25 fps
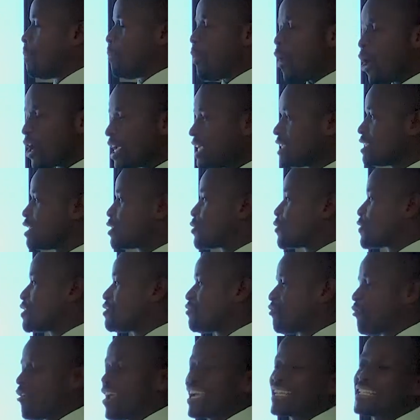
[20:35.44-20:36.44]
point to the
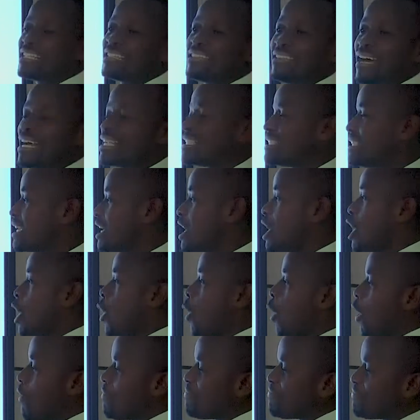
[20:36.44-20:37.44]
fact that
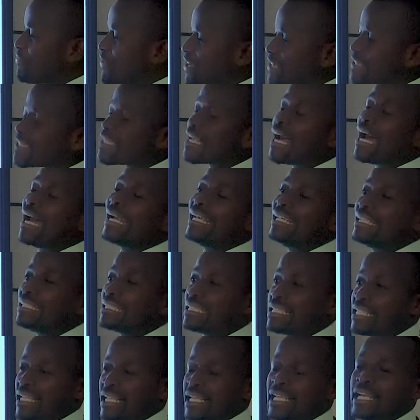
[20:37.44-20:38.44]
on this
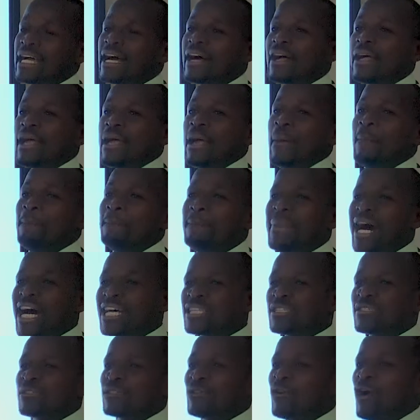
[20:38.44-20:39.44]
idea,
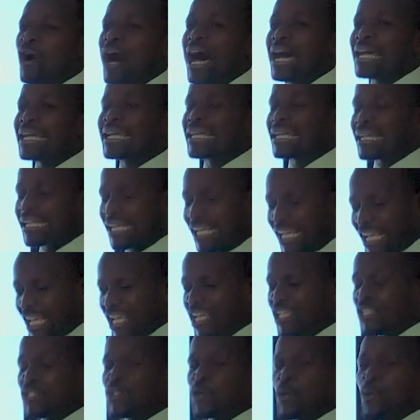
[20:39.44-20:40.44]
Maslow
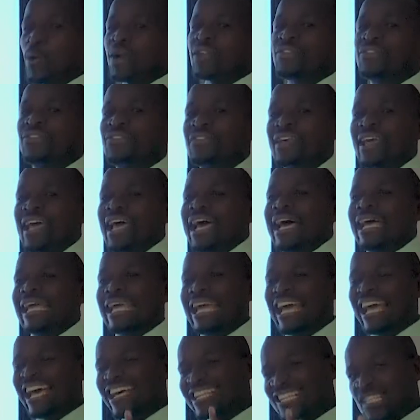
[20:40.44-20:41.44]
agreed with
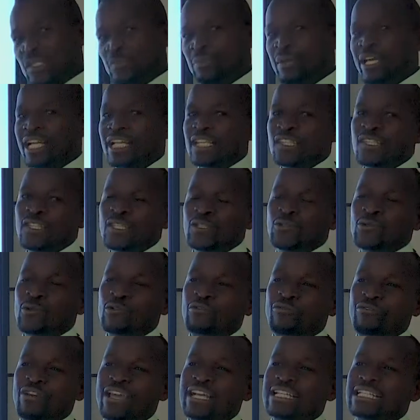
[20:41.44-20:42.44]
Herzberg's
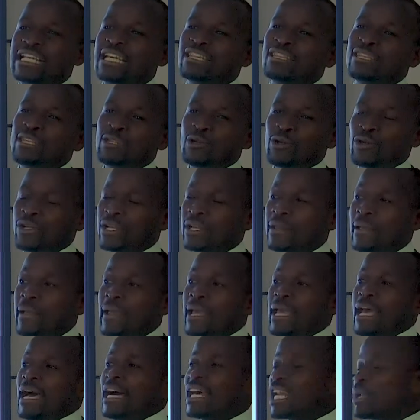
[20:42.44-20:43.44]
two-factor theory.
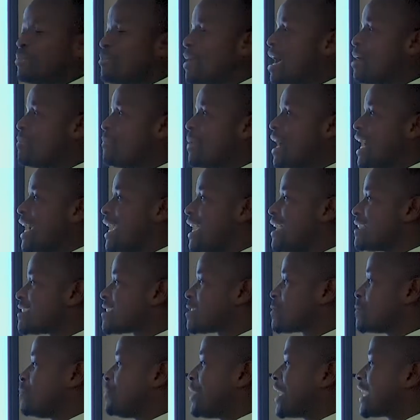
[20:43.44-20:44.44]
Remember,
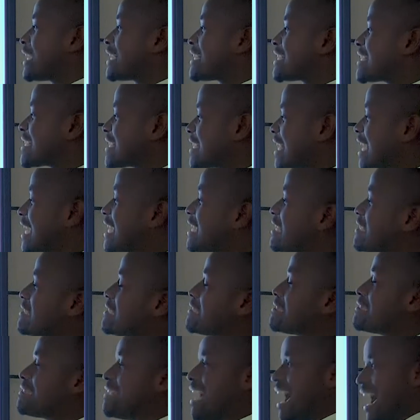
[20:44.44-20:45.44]
Herzberg said
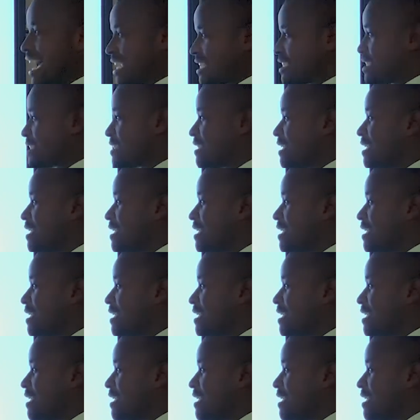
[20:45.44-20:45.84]
that